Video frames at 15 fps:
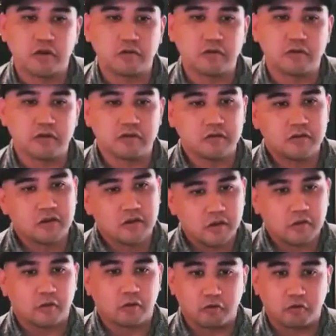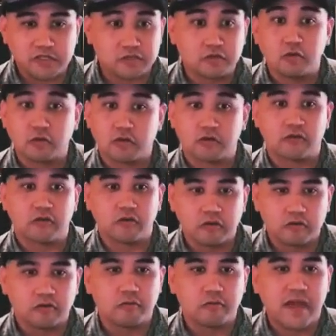or crystal work
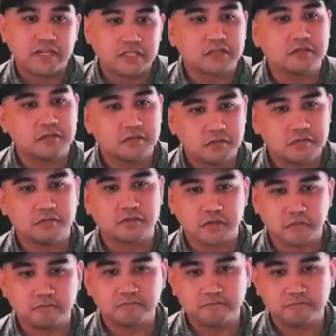or magic. So